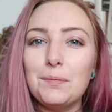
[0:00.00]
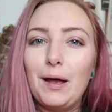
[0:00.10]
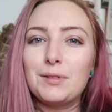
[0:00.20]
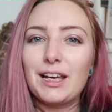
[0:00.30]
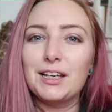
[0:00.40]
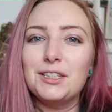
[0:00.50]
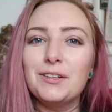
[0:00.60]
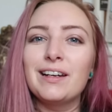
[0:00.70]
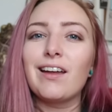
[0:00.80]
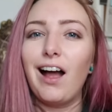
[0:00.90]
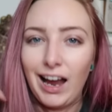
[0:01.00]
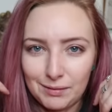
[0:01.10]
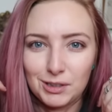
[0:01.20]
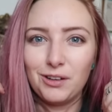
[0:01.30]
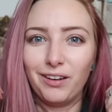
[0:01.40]
up, Pops? How you guys doing?
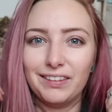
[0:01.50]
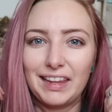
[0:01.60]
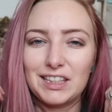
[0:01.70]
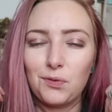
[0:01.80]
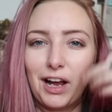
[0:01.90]
I'm doing great, thanks for